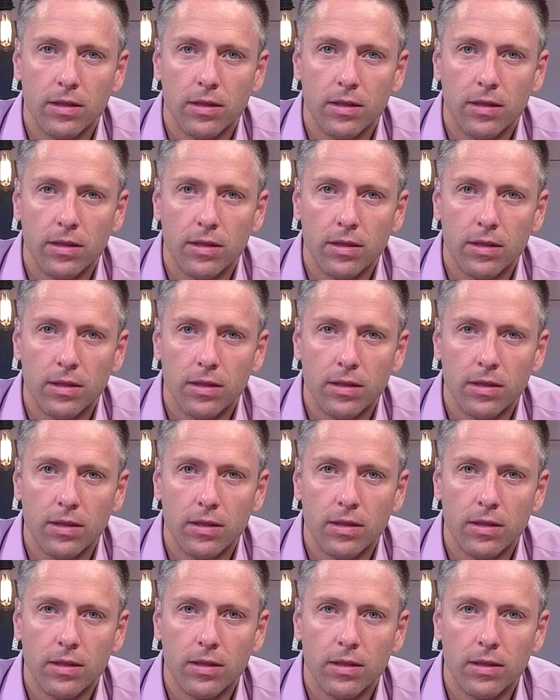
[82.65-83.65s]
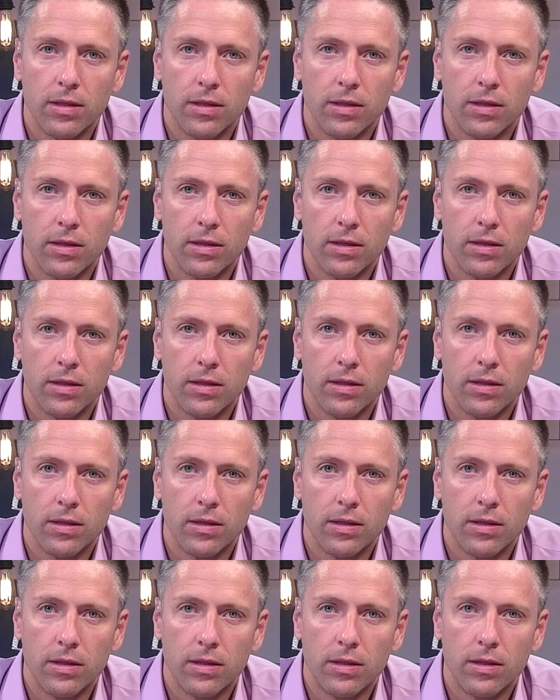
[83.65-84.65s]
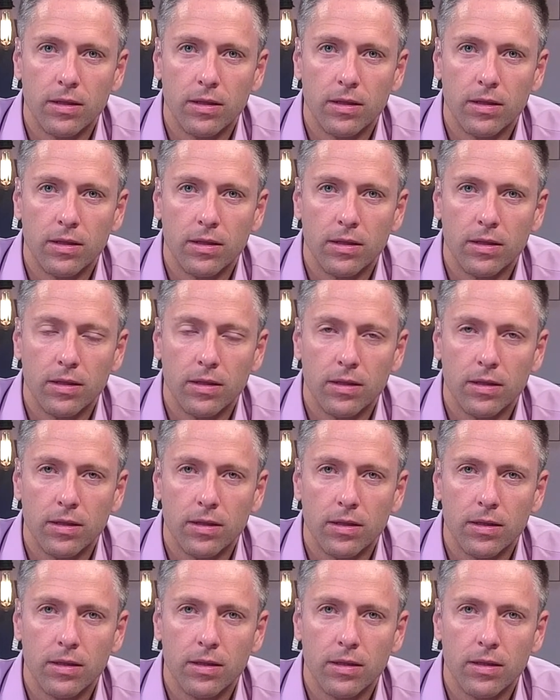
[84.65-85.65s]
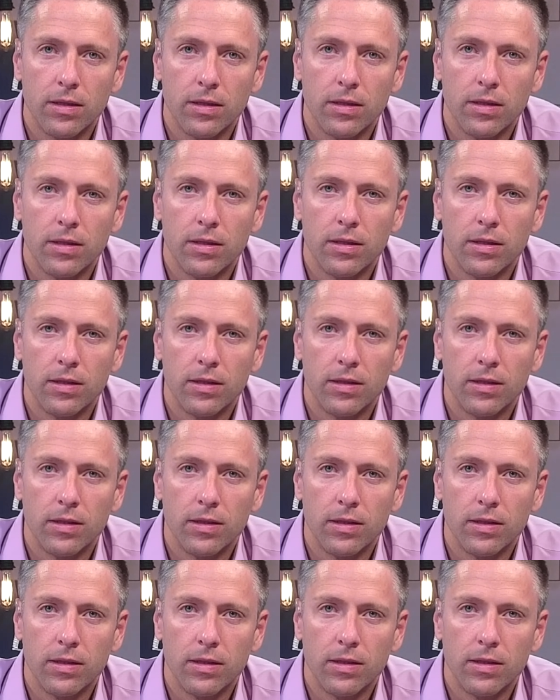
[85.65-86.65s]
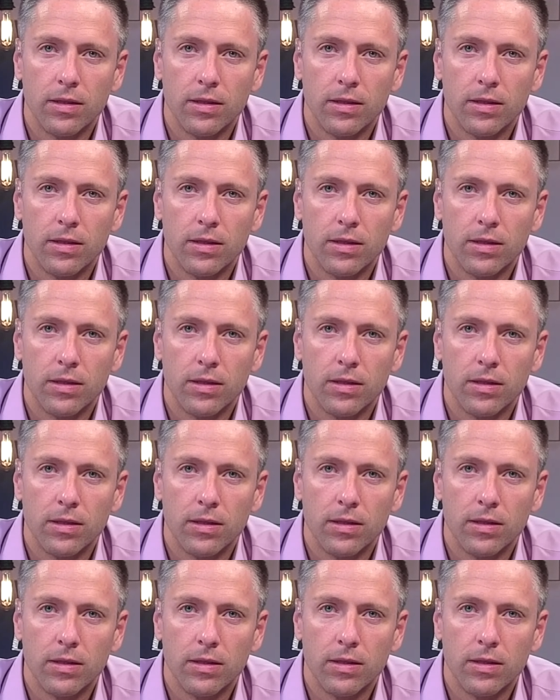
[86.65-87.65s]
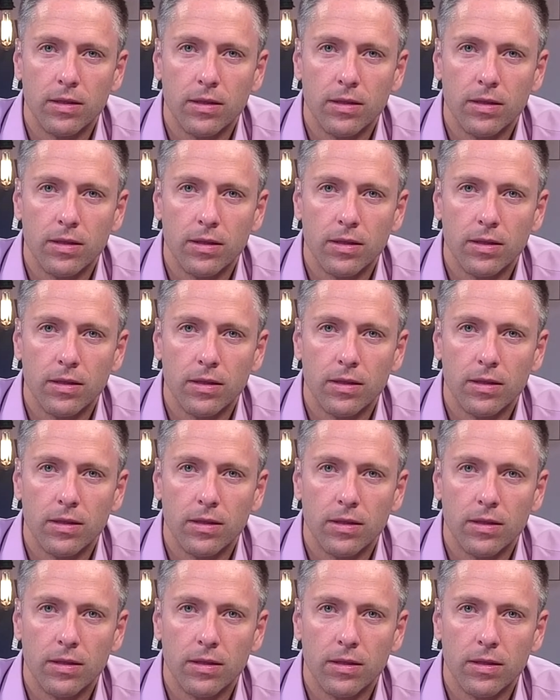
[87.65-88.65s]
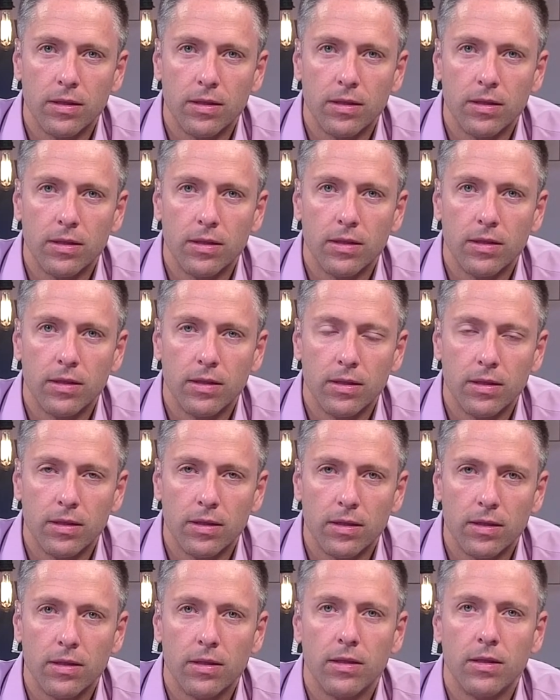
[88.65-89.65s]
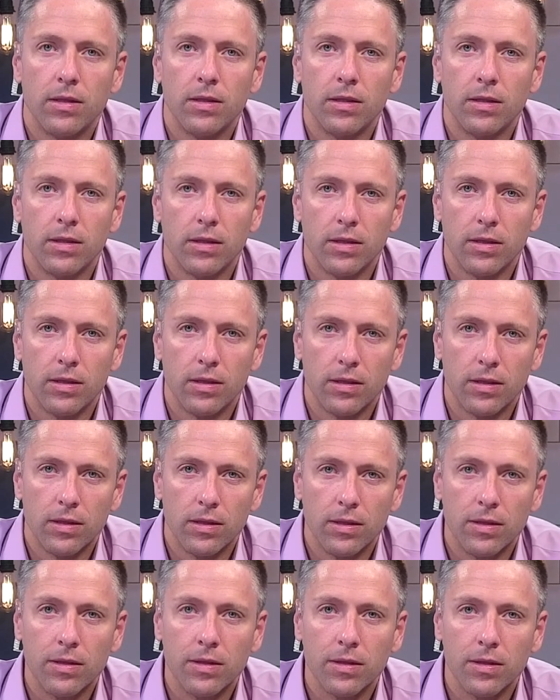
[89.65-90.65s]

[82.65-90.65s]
No words are spoken by the person on screen.